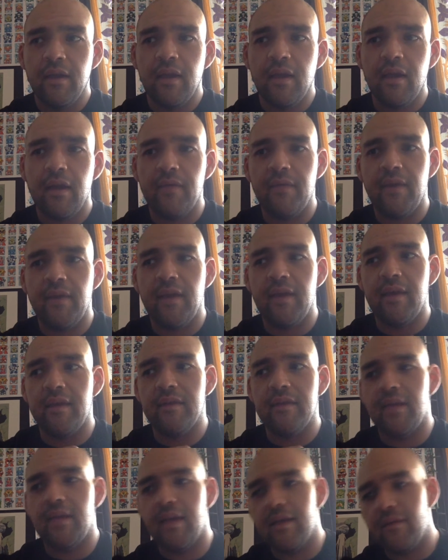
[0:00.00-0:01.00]
and
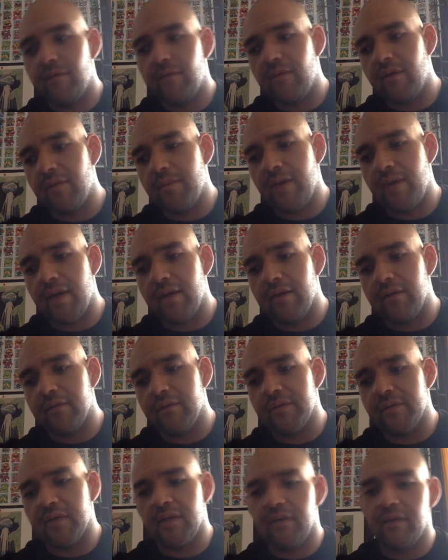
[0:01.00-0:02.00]
then gain a few
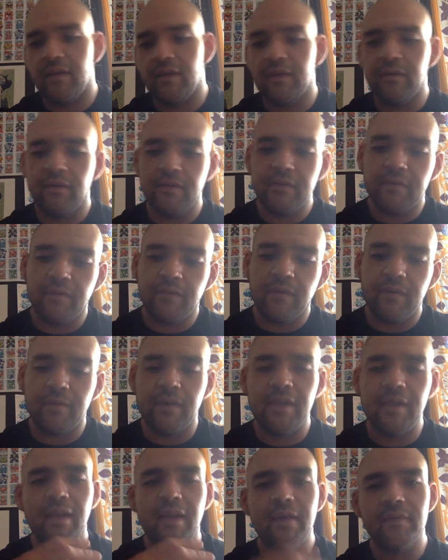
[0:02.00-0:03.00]
pounds and then lose a few.
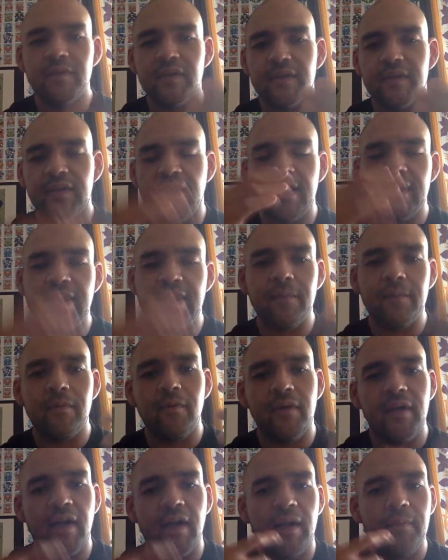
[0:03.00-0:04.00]
It kept
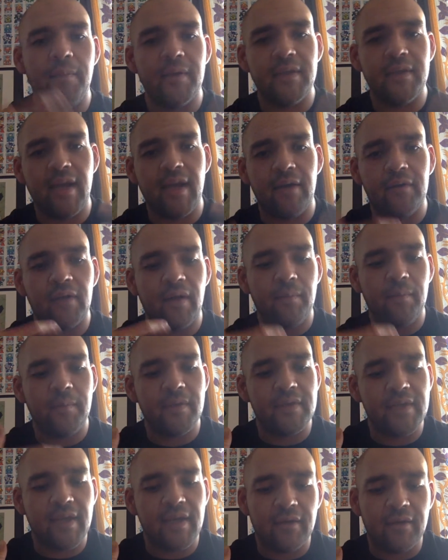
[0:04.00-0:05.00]
going up and down,
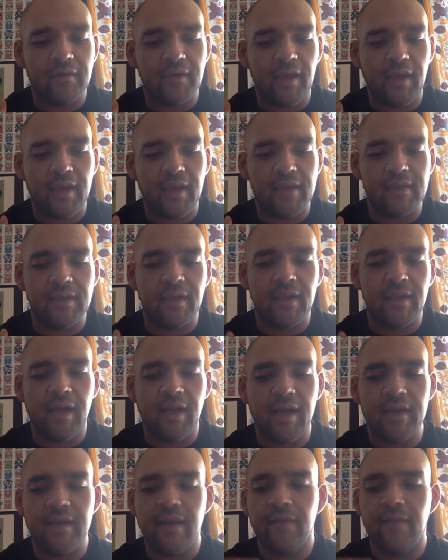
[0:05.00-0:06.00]
and
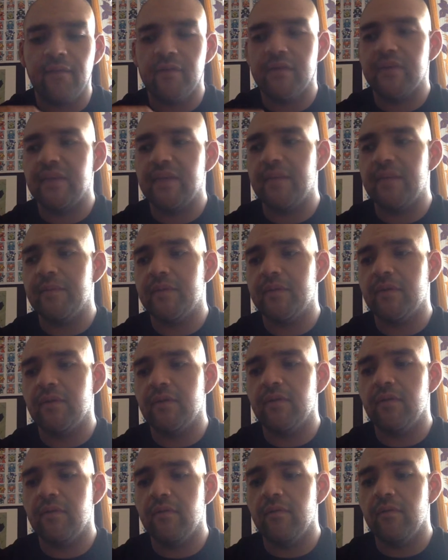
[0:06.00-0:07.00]
I never seemed
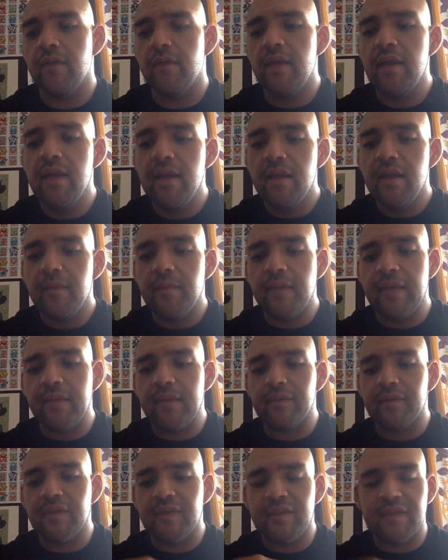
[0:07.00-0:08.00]
to be
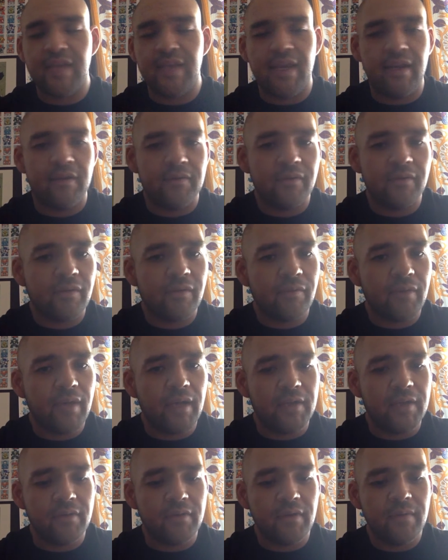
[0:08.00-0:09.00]
able to stay under
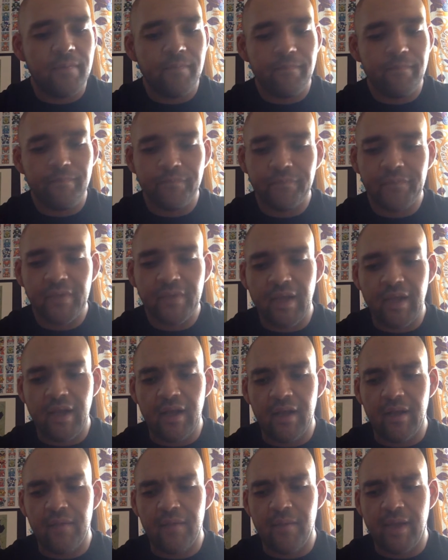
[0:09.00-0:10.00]
300.
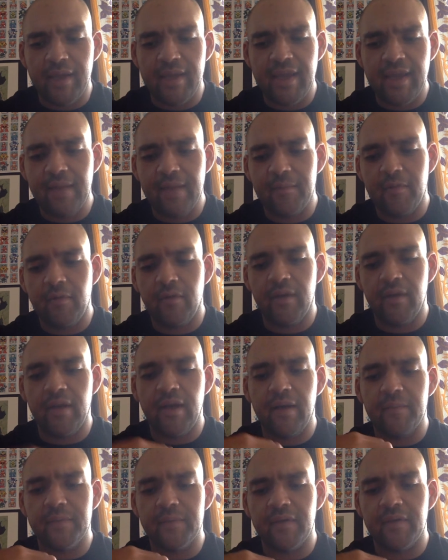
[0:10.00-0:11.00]
I kept going
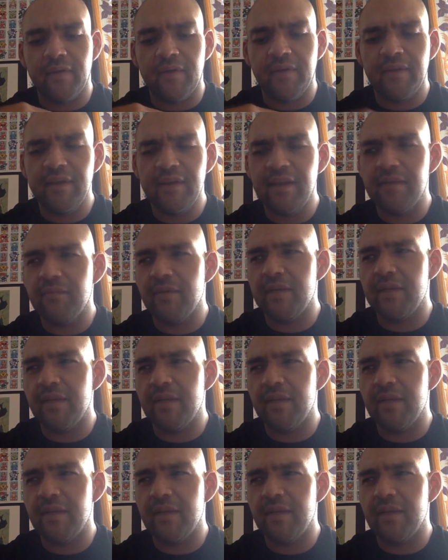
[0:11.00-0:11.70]
up to, I think I went